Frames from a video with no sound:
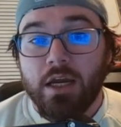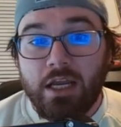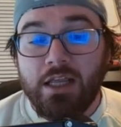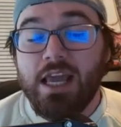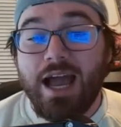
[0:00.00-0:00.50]

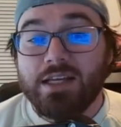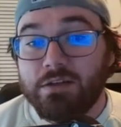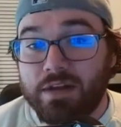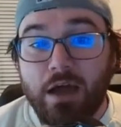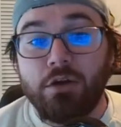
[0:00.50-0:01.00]
in the eyes
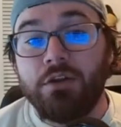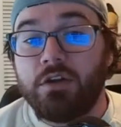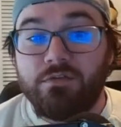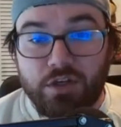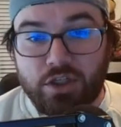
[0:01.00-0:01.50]
of not only the
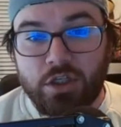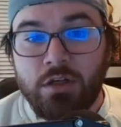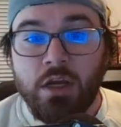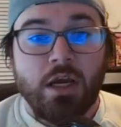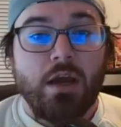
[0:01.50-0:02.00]

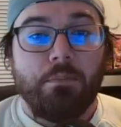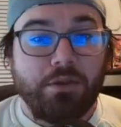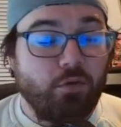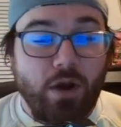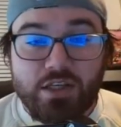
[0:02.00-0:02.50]
division, but
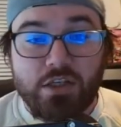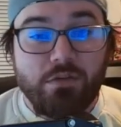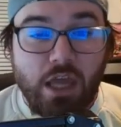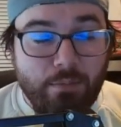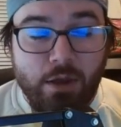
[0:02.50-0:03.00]
the rest of
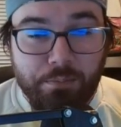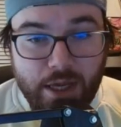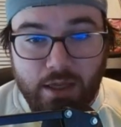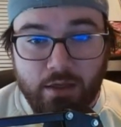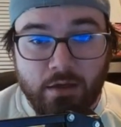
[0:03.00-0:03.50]
the
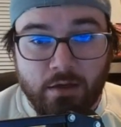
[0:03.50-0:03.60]
MLB.